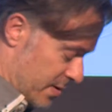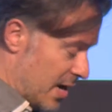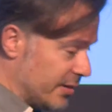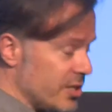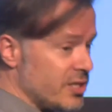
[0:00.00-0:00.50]

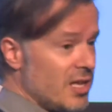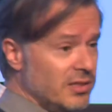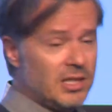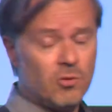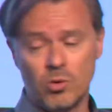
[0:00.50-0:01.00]

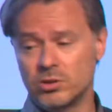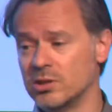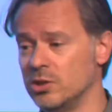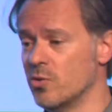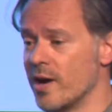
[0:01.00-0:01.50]
understanding what
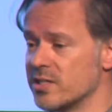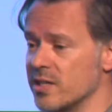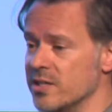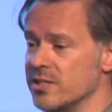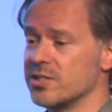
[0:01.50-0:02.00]
UX
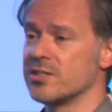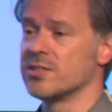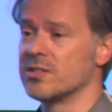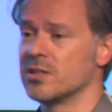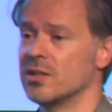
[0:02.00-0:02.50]

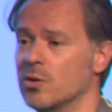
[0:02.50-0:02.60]
is,